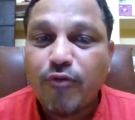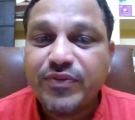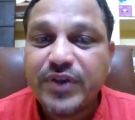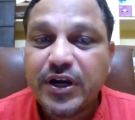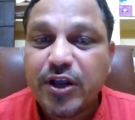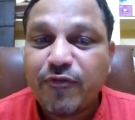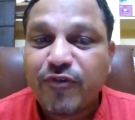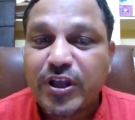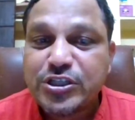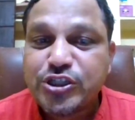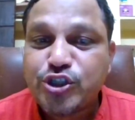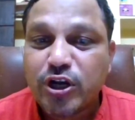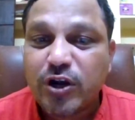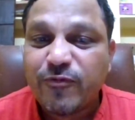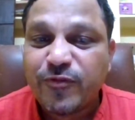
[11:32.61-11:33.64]
of the
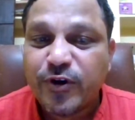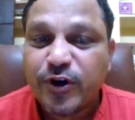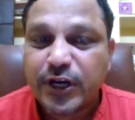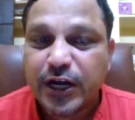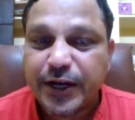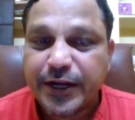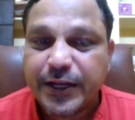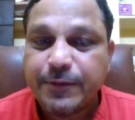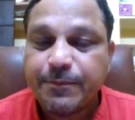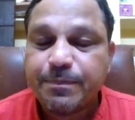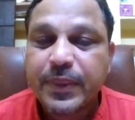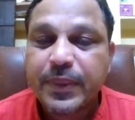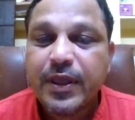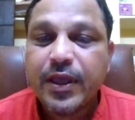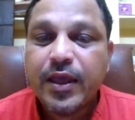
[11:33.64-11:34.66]
differential fertility.